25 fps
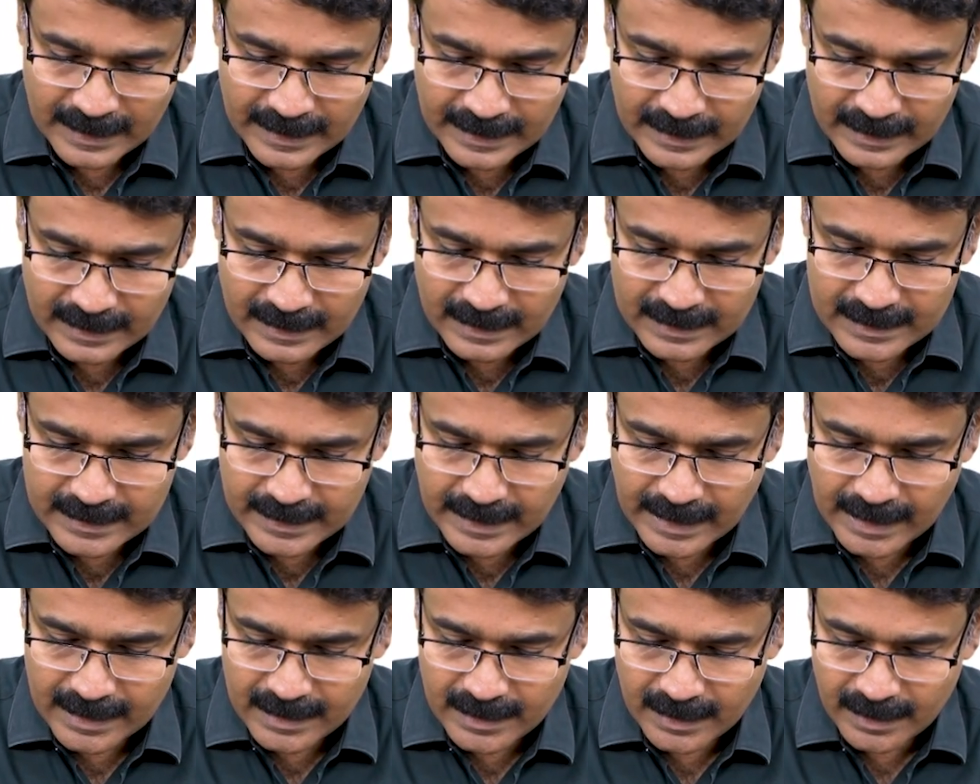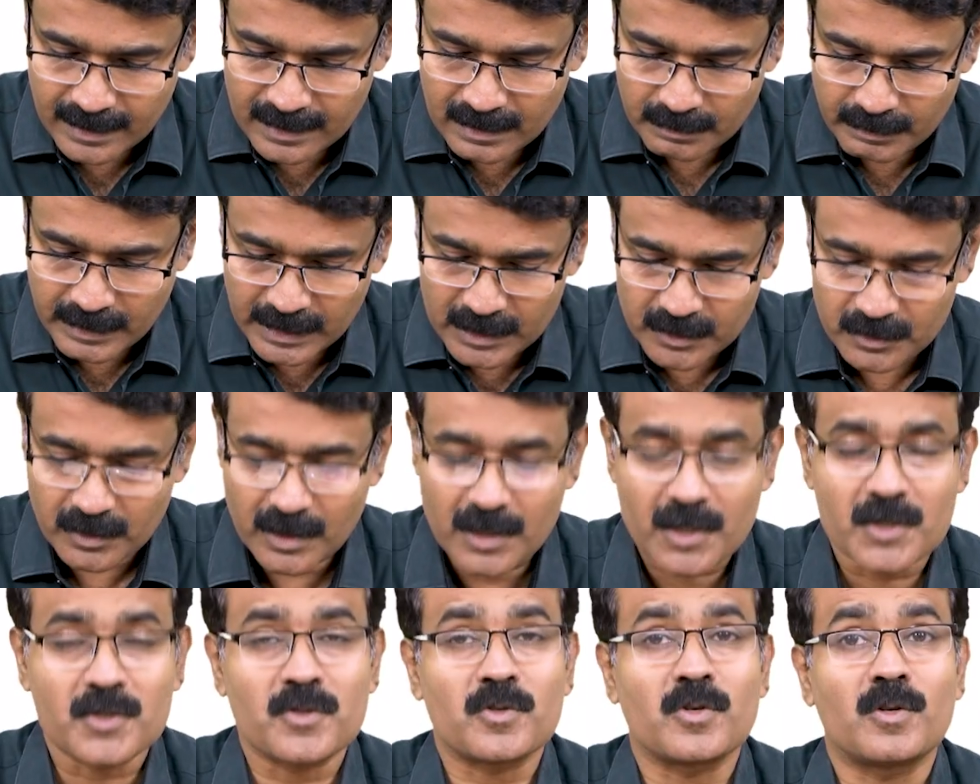in the scattered in the
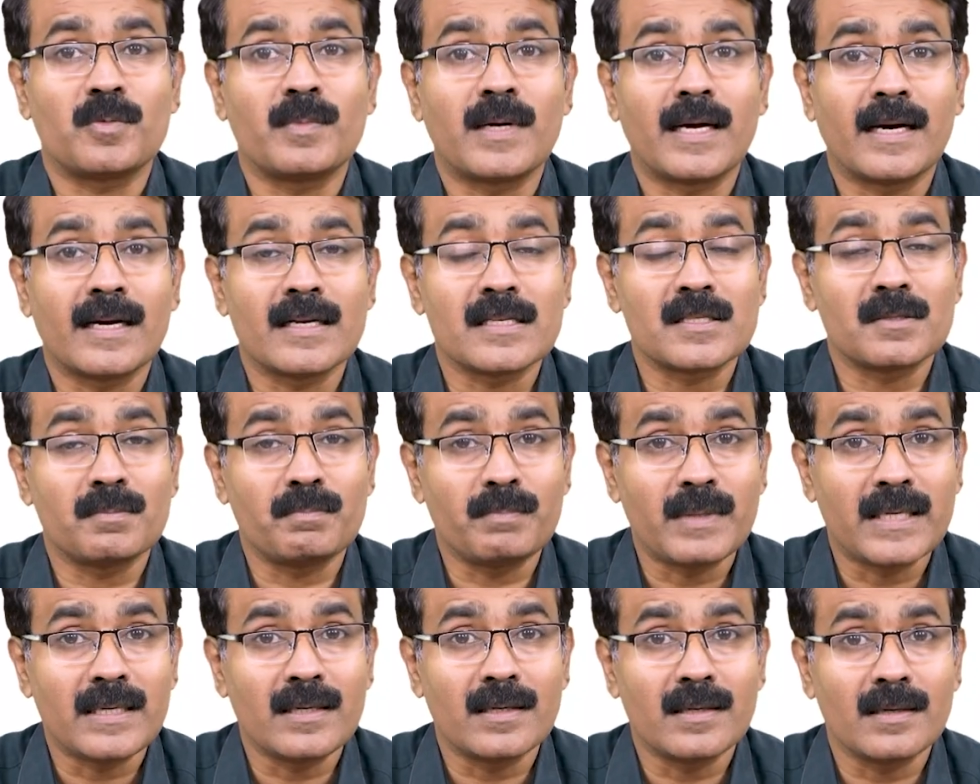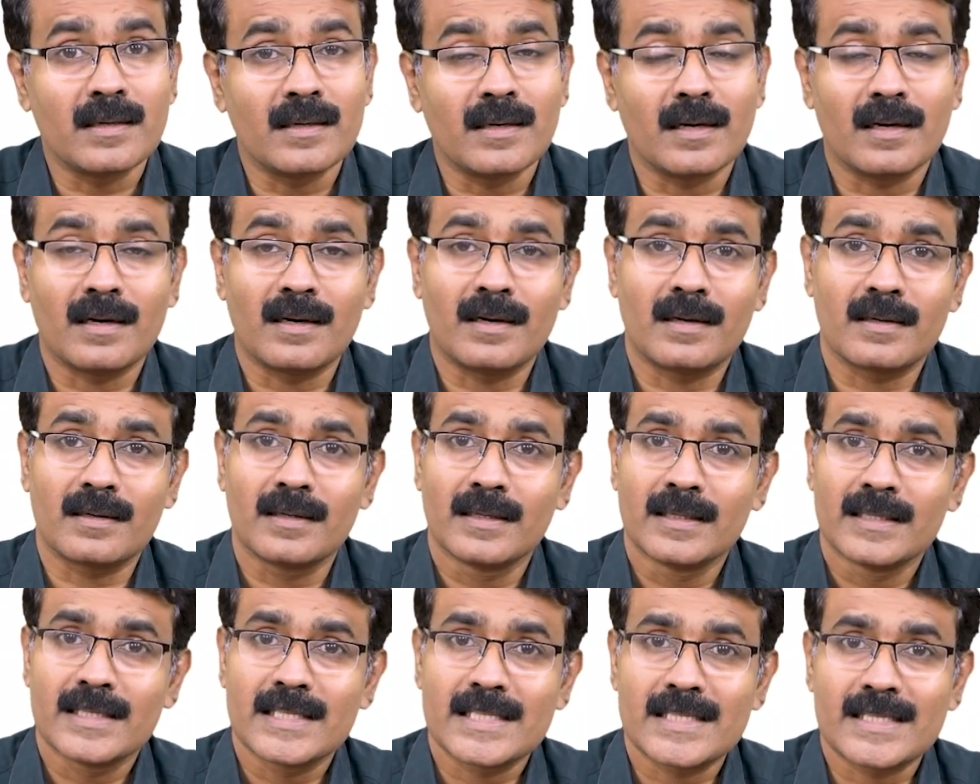myxoid stroma as spindle or
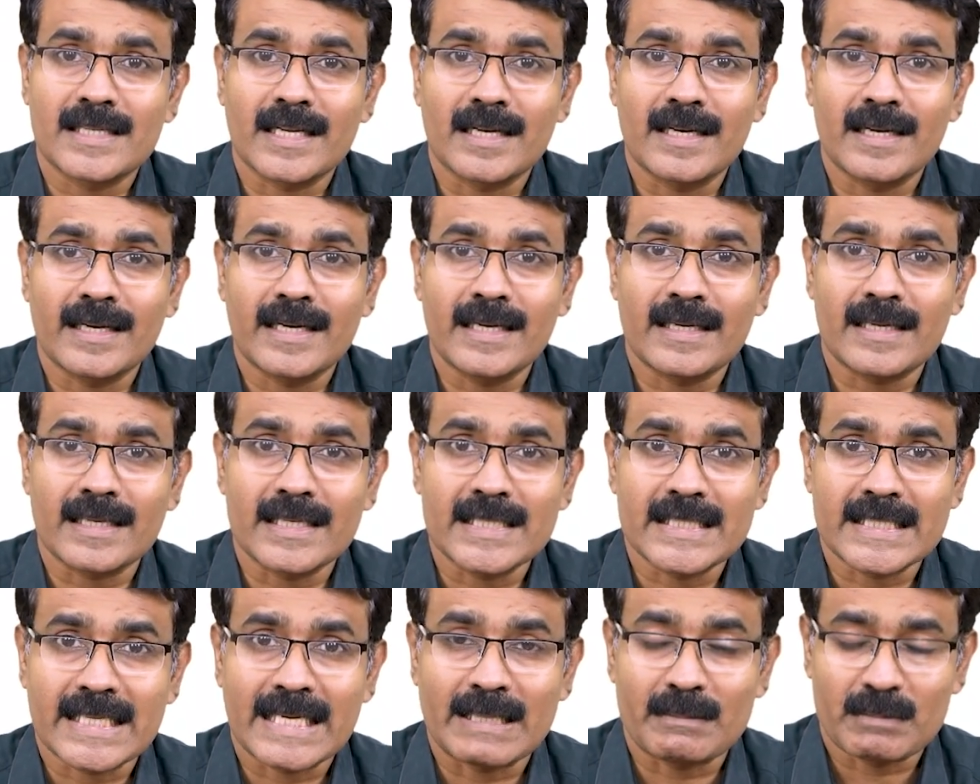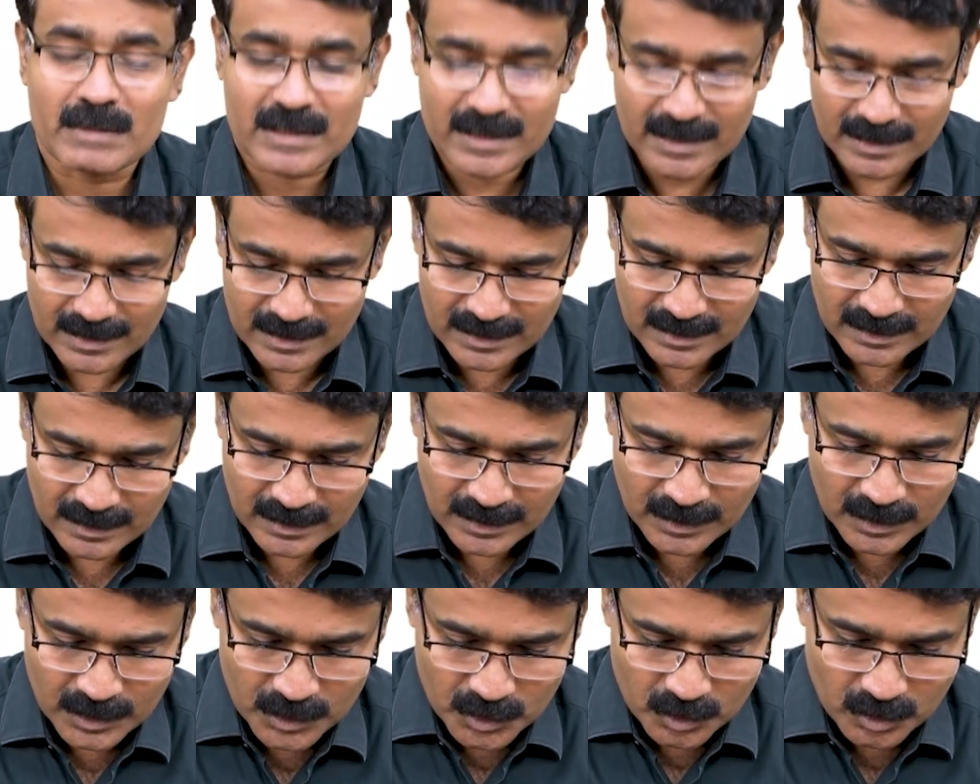stellate shaped
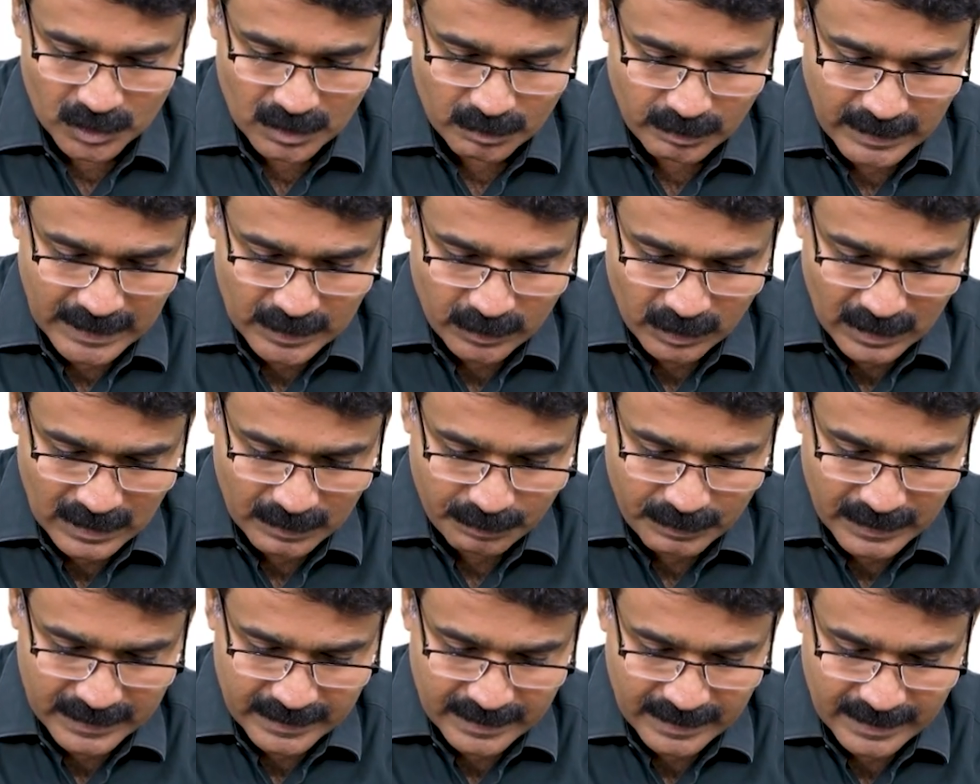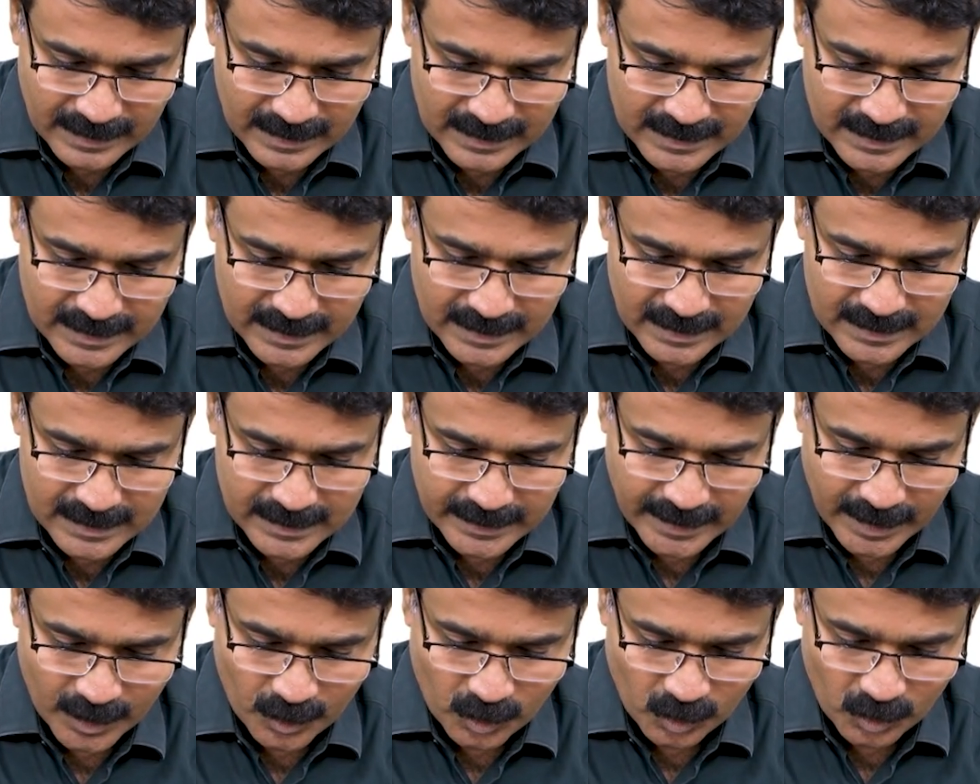cells so the myoepithelial cells
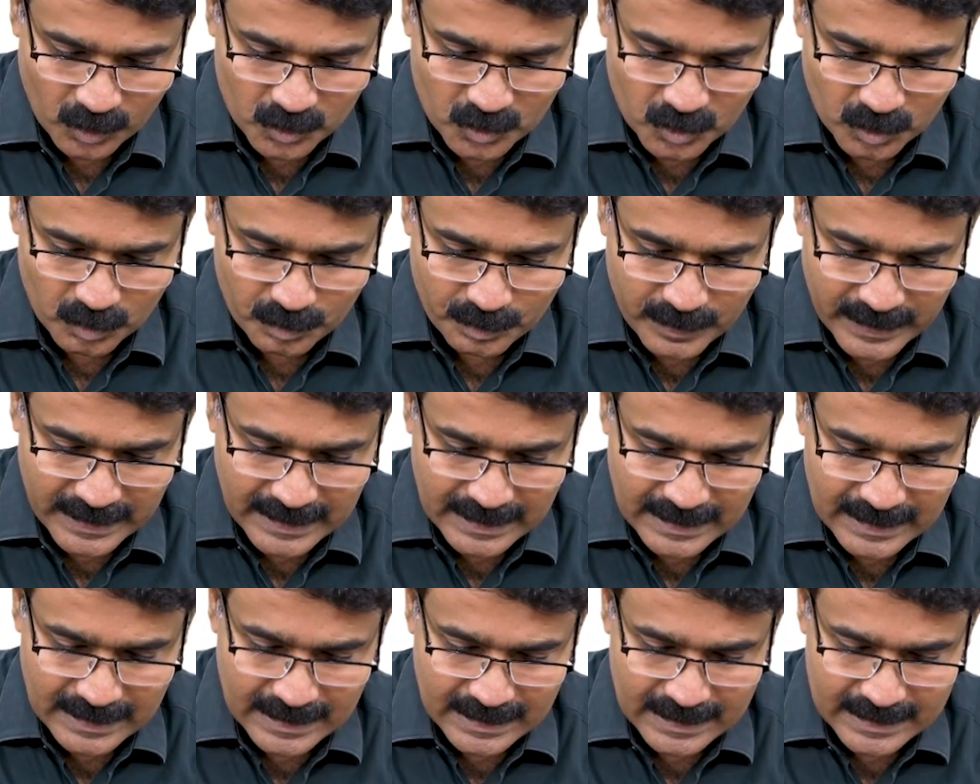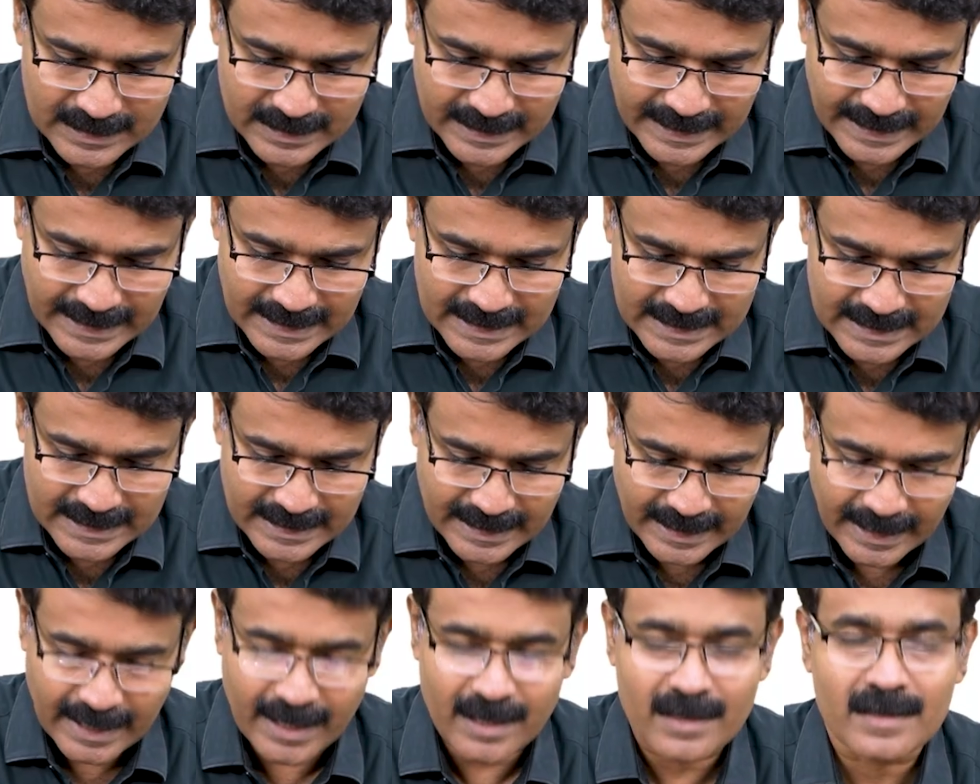can also be seen
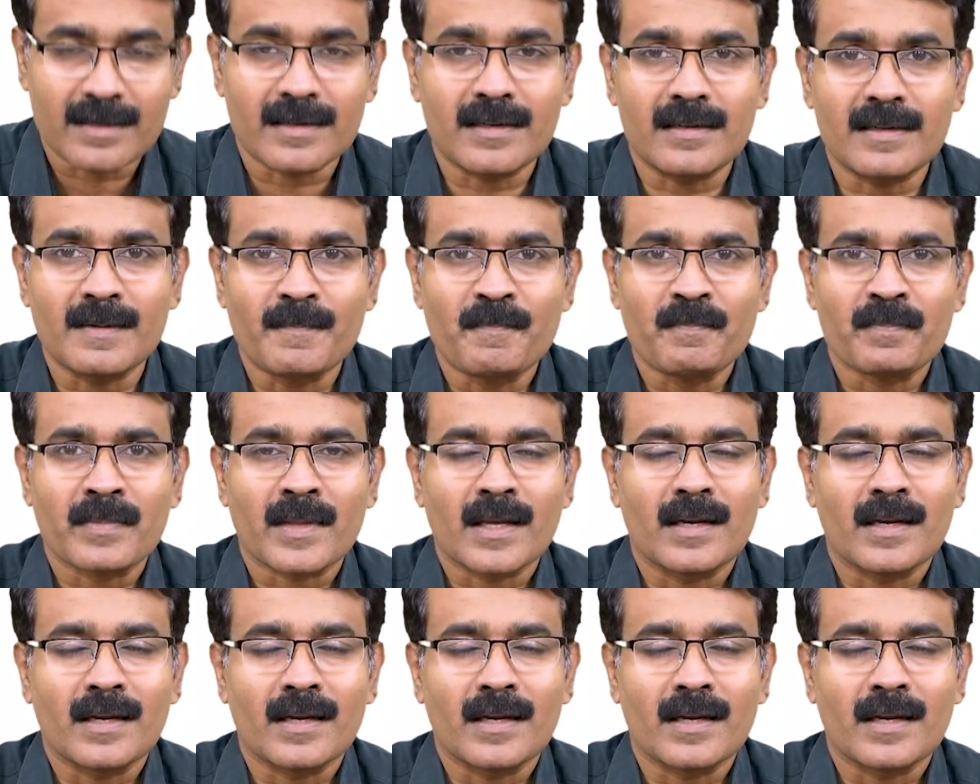scattered